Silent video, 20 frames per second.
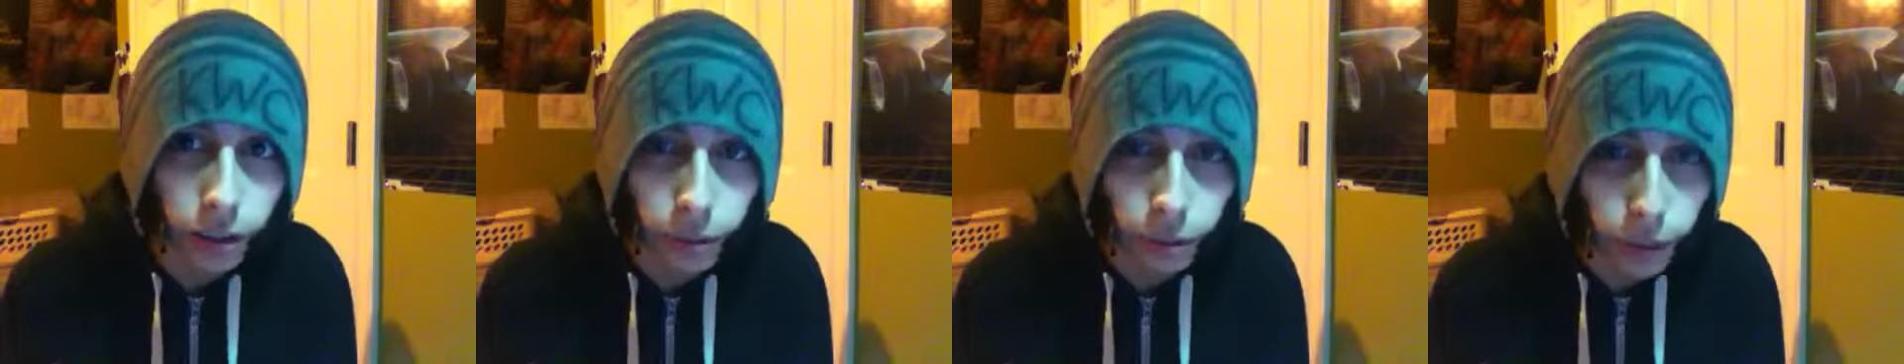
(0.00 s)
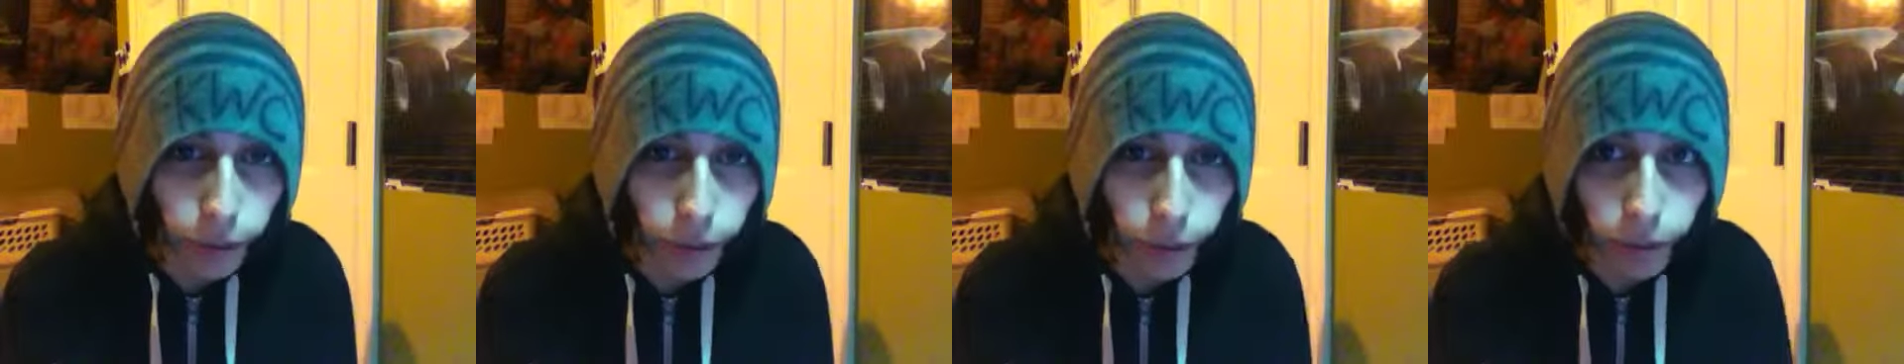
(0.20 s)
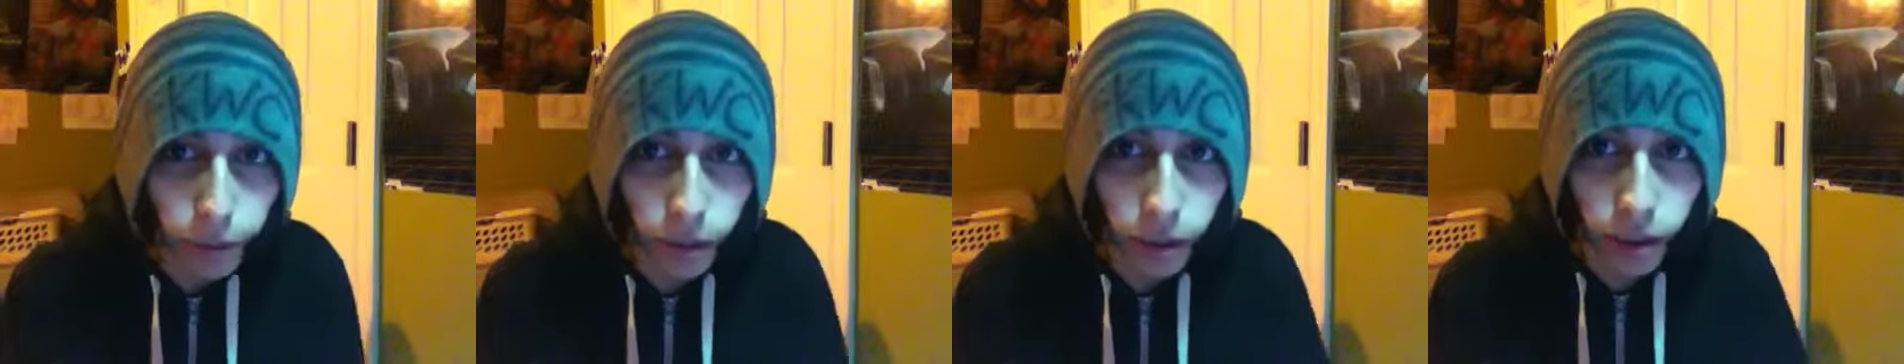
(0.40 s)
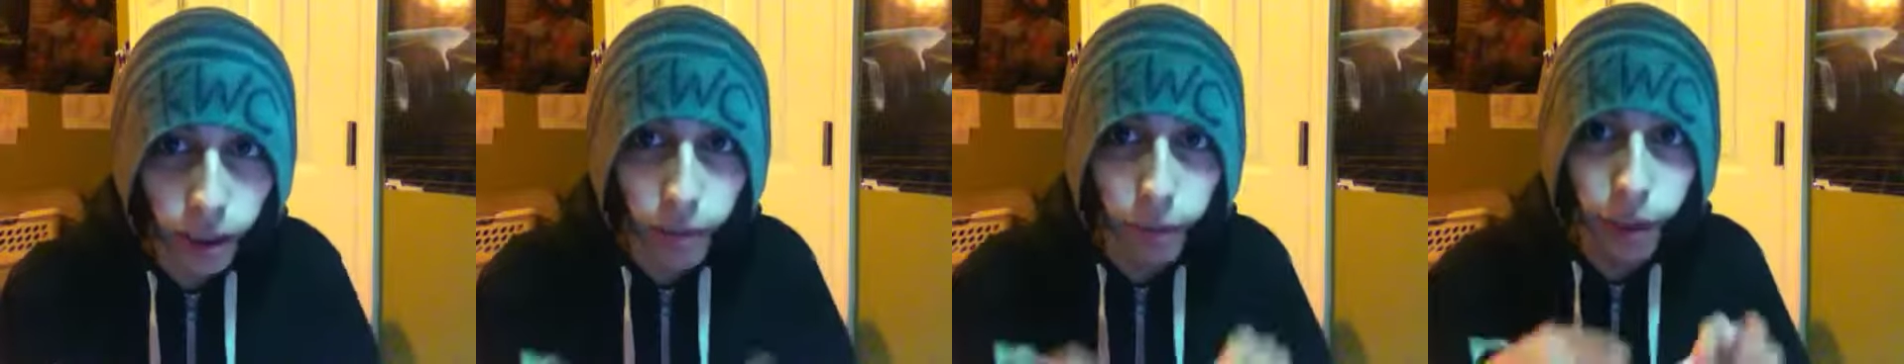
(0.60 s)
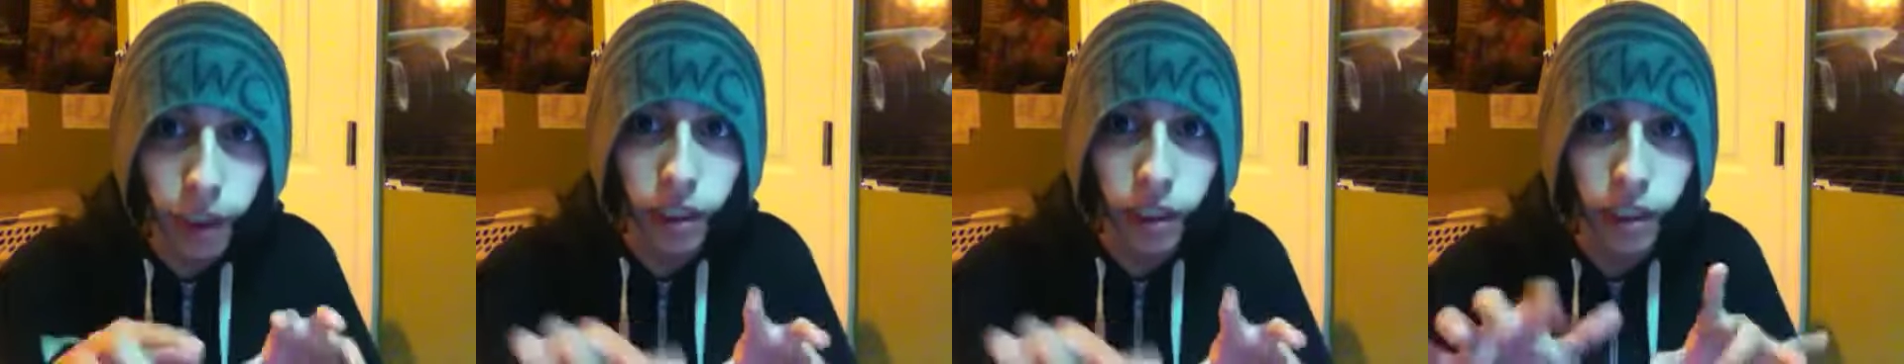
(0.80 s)
People will
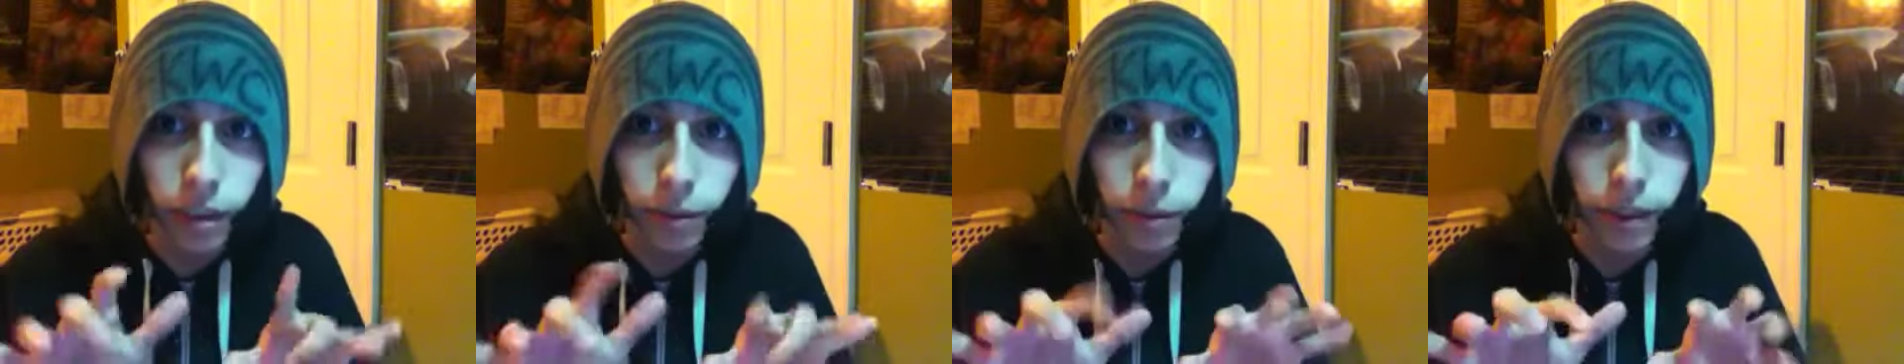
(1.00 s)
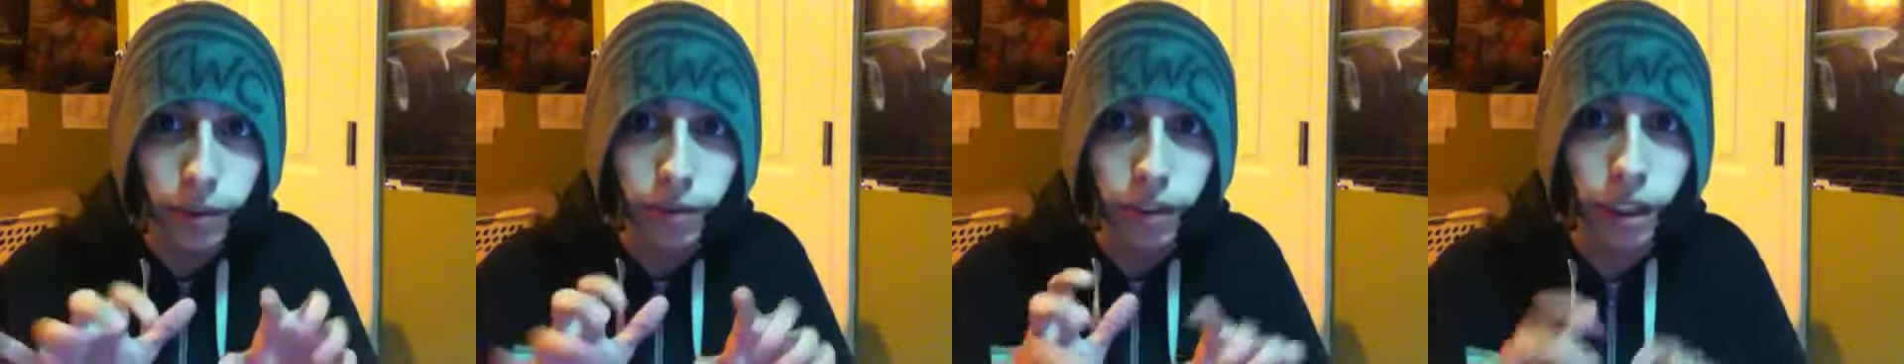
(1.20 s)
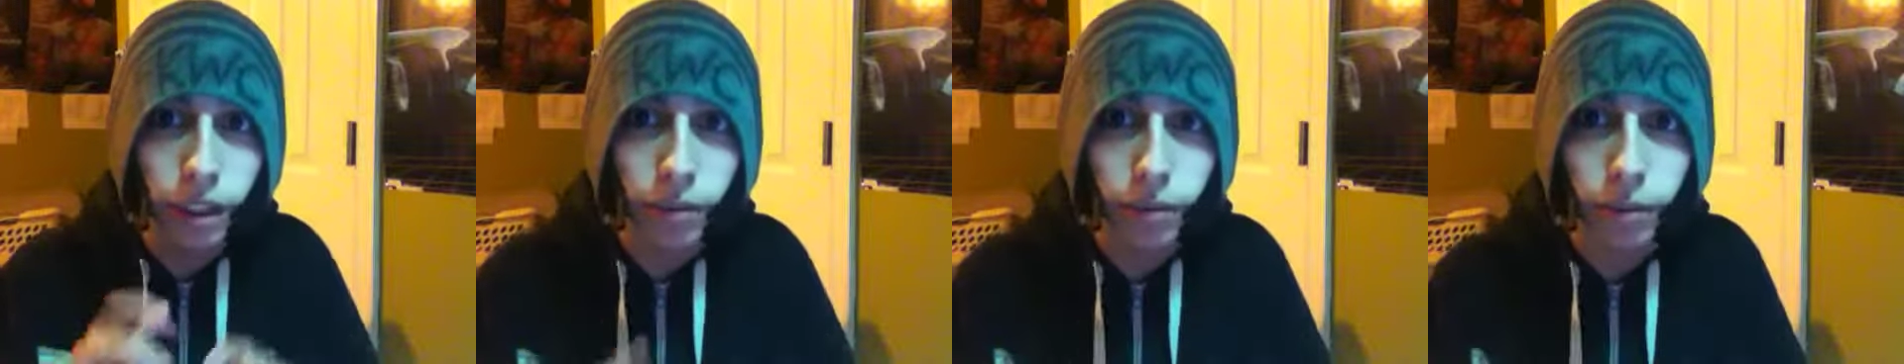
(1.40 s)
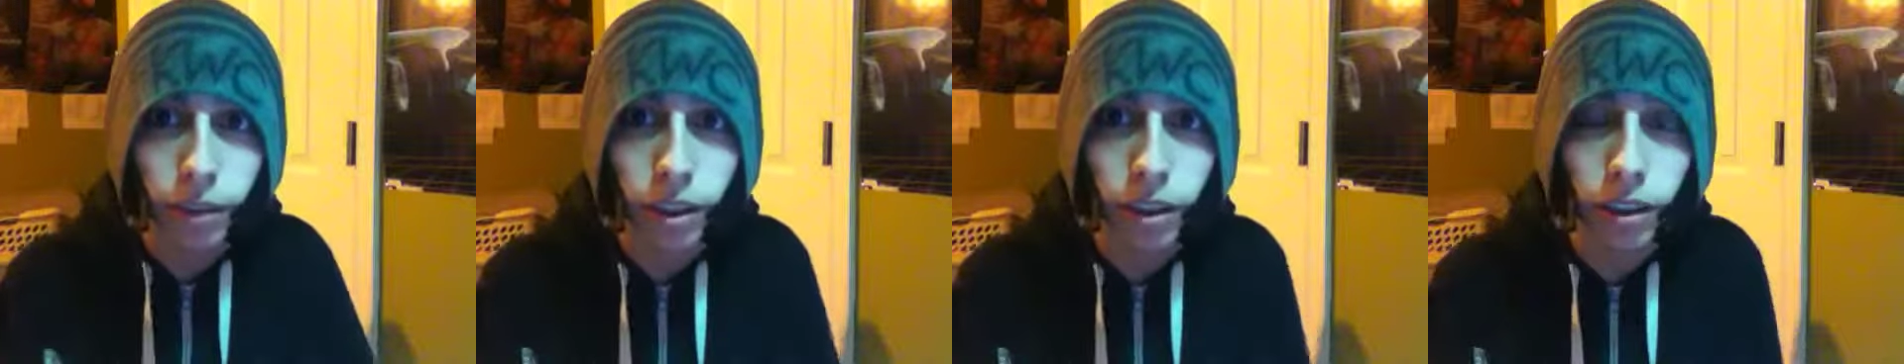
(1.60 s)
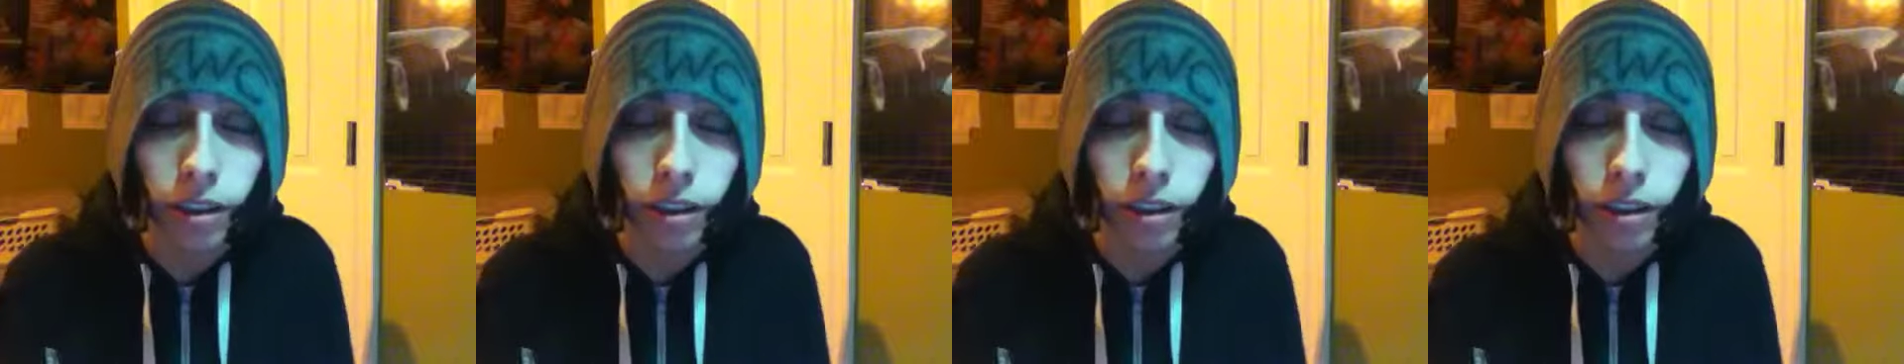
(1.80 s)
send me clips of them,